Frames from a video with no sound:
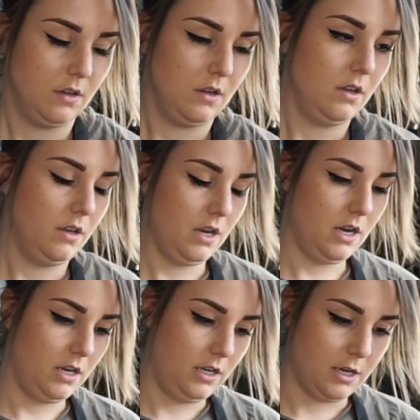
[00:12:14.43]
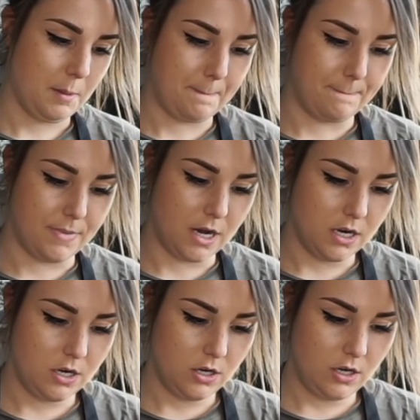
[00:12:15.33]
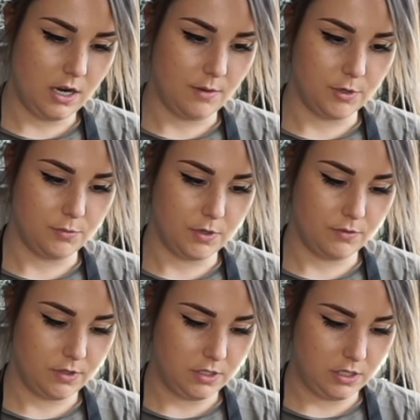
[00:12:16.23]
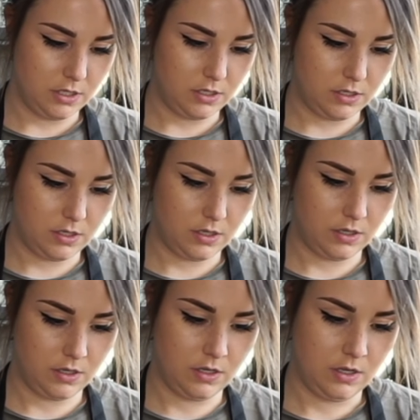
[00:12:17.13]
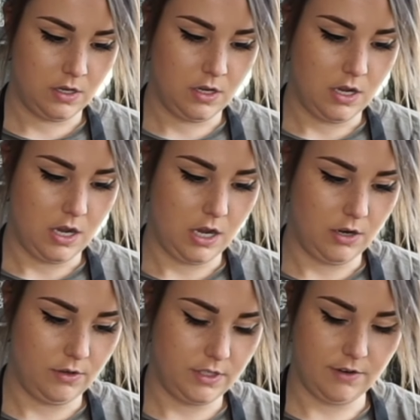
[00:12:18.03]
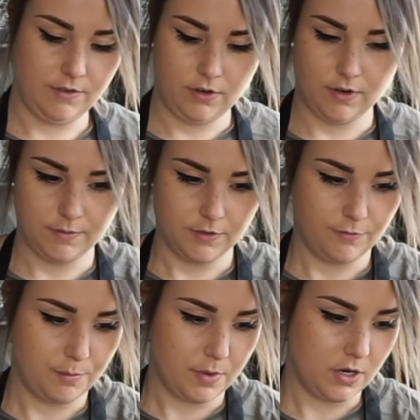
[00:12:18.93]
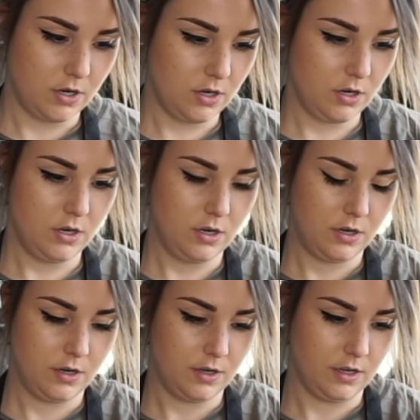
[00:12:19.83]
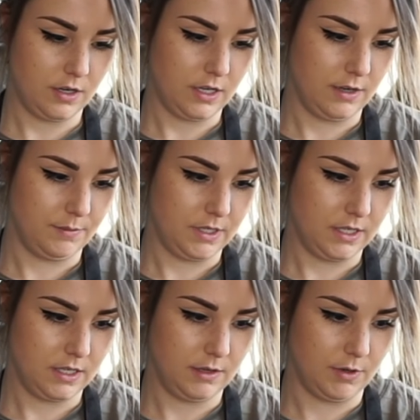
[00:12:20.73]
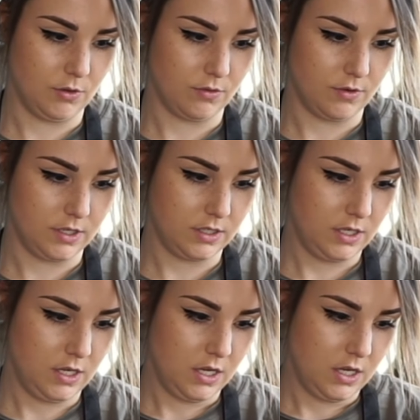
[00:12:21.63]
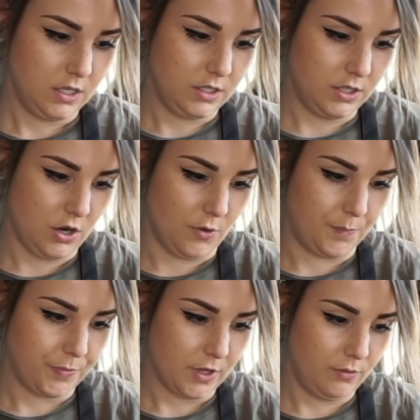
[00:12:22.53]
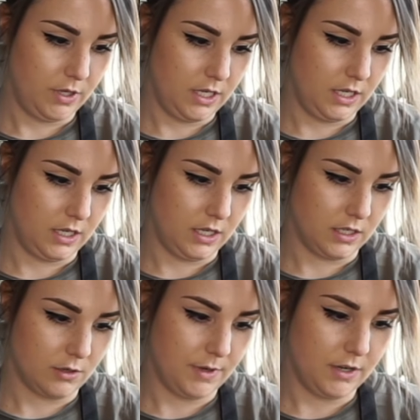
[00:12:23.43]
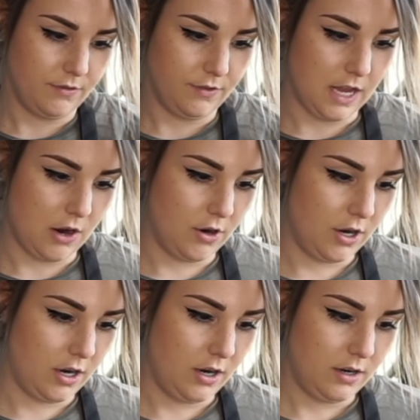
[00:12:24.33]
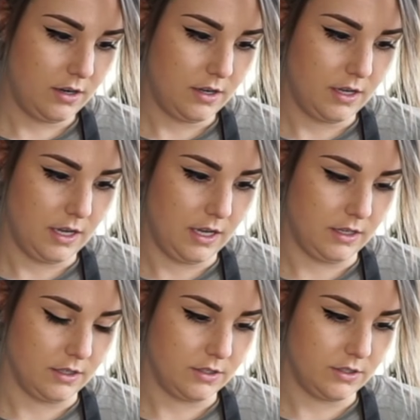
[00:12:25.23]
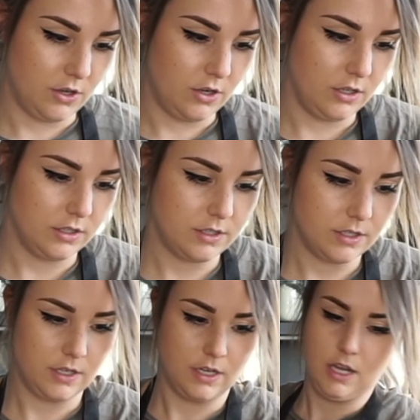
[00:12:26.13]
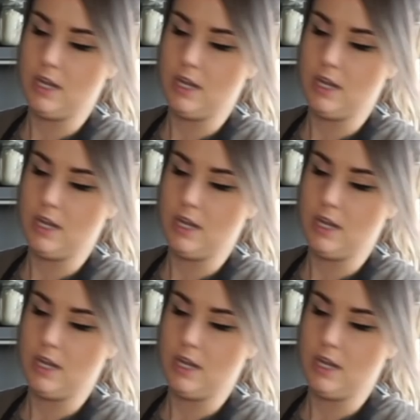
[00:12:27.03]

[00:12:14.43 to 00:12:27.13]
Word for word: then I need butter. How much butter was it? 170 grams of butter. Okay, let me let me go through this. So we need commander flour and the salt in